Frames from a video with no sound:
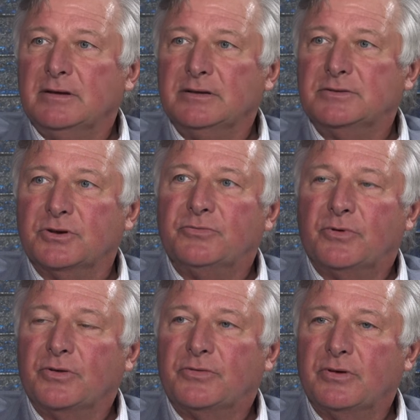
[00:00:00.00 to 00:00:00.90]
and so
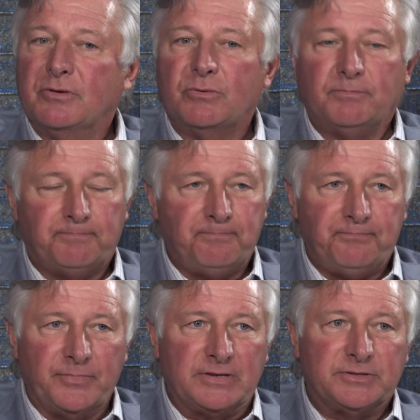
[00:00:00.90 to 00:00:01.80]
forth. So
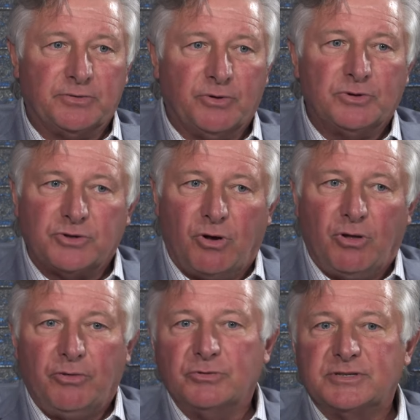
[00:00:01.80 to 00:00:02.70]
mm-hmm. so those
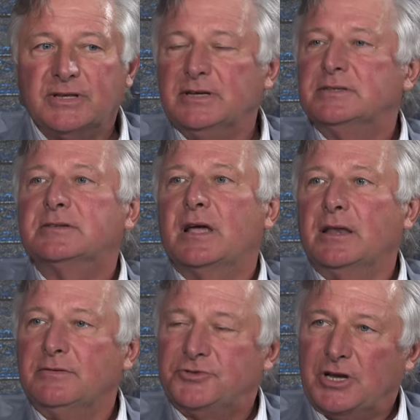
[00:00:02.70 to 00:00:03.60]
all those things
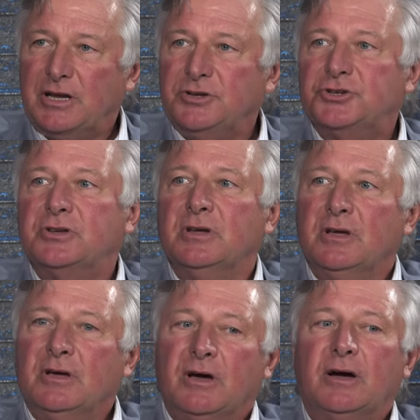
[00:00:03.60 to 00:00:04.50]
kind of changed
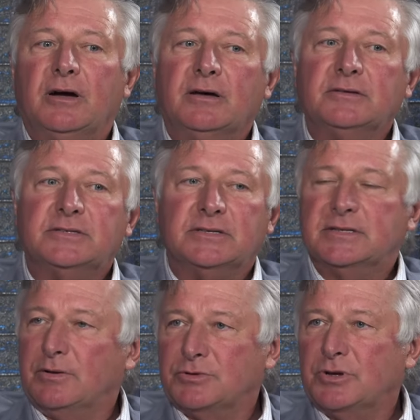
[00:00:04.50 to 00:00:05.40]
uh,
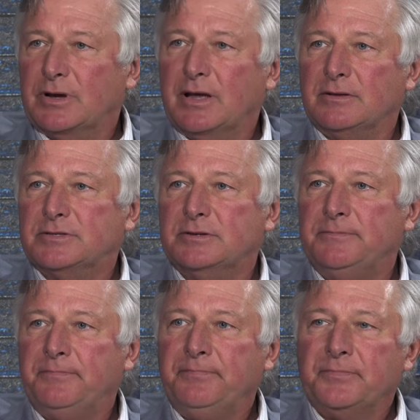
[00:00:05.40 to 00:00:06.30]
since I was on
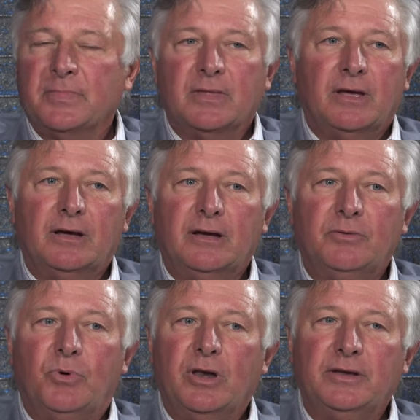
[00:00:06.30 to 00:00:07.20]
council. Okay. Uh, I
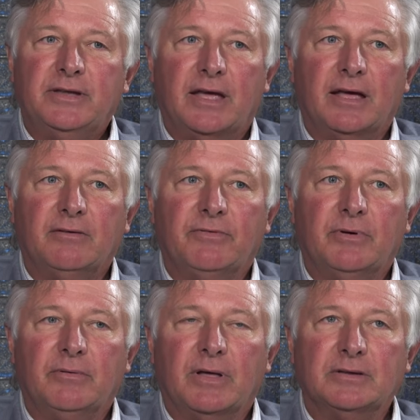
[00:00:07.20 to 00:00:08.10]
uh, wanted to have
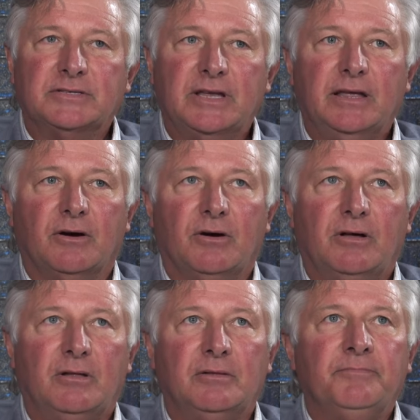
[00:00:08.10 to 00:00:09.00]
a, a, city
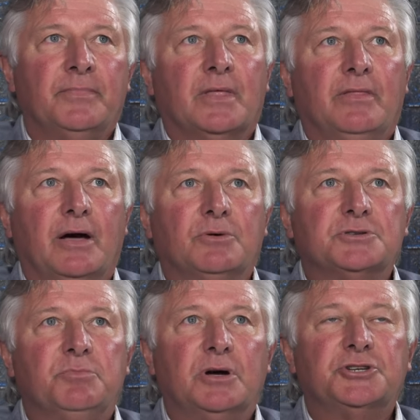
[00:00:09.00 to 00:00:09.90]
hall that
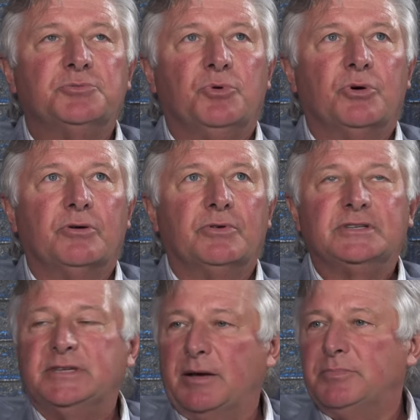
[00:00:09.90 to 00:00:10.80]
was much more
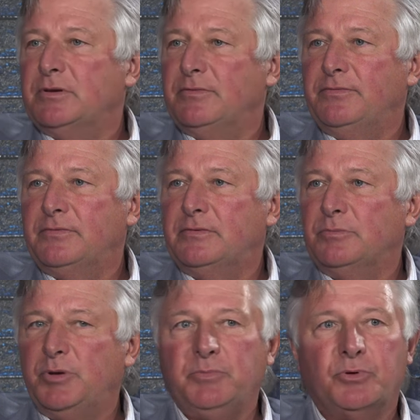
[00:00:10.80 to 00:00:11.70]
receptive
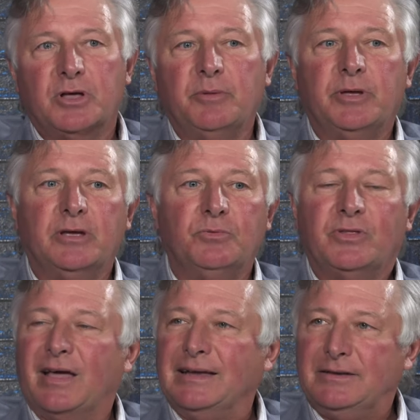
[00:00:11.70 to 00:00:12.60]
to people coming in
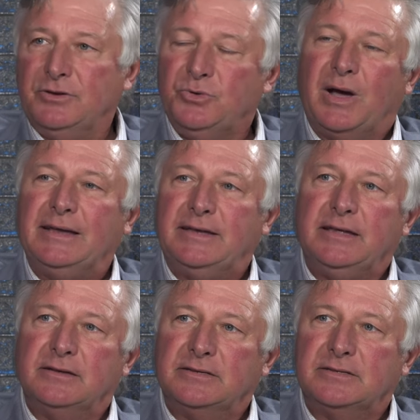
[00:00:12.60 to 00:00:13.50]
with new
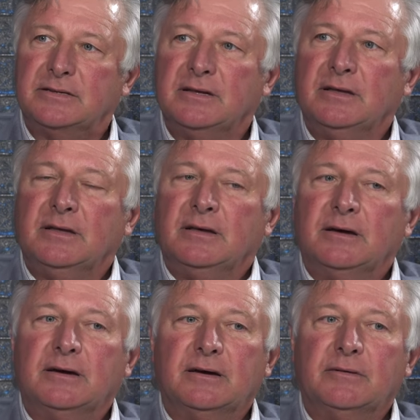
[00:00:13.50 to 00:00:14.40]
ideas. Mm
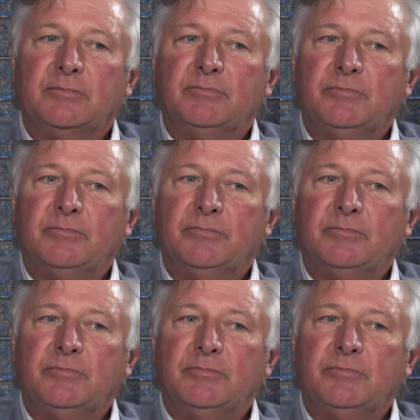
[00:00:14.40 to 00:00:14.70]
-hmm. uh,